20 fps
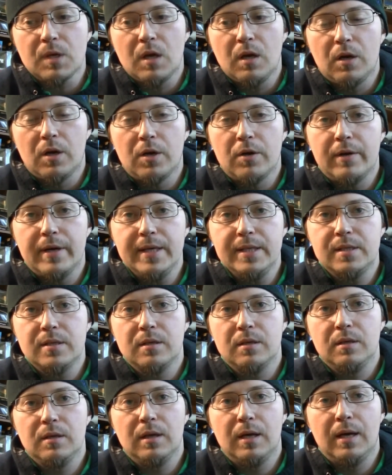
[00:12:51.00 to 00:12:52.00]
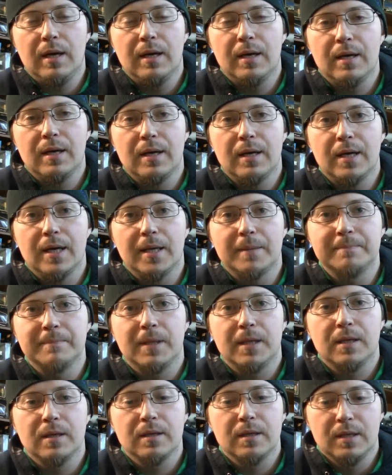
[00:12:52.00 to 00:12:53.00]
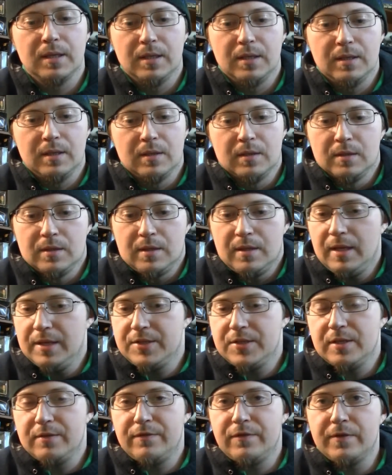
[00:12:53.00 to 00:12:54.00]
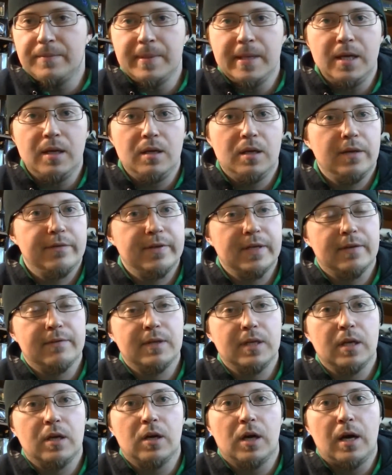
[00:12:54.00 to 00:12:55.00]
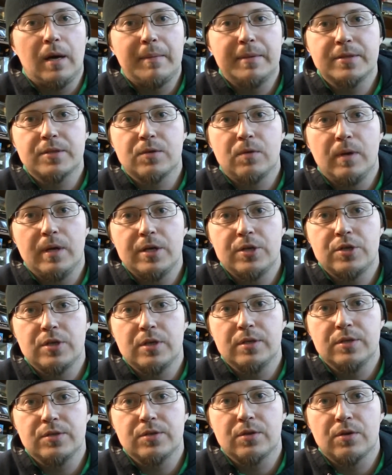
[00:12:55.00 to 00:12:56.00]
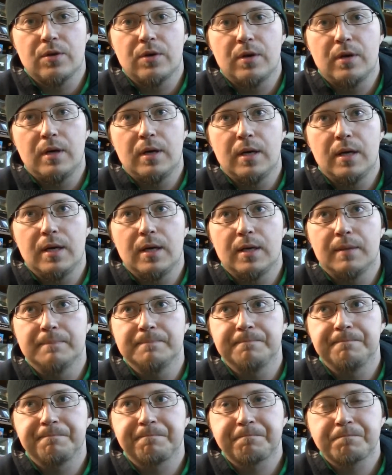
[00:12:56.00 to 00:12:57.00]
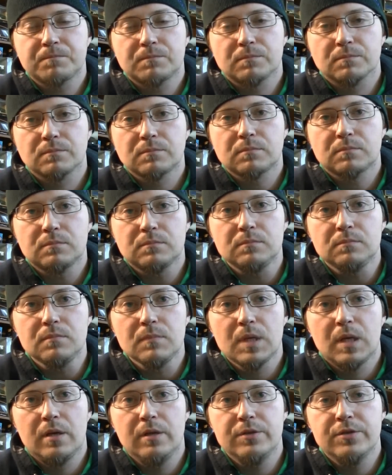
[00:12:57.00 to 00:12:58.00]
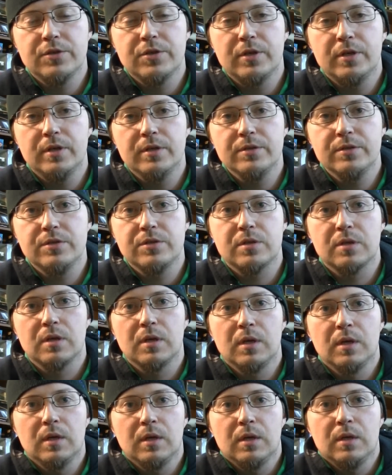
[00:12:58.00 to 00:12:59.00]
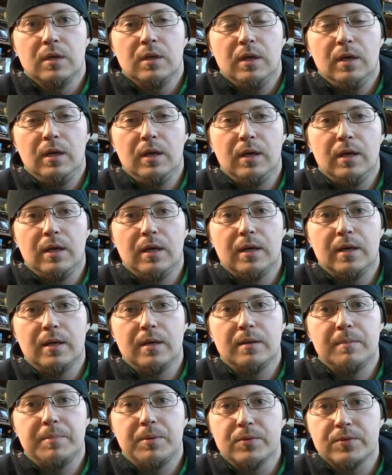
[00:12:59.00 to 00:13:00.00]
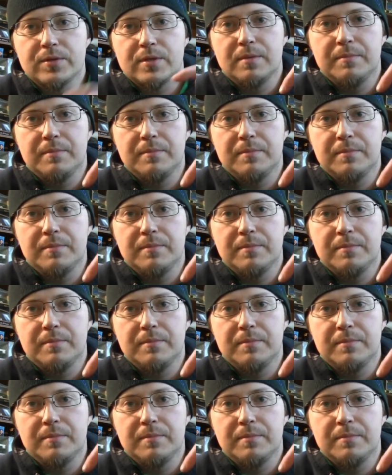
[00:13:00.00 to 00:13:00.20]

alright, that's it for me. If you have any comments, questions, or concerns, post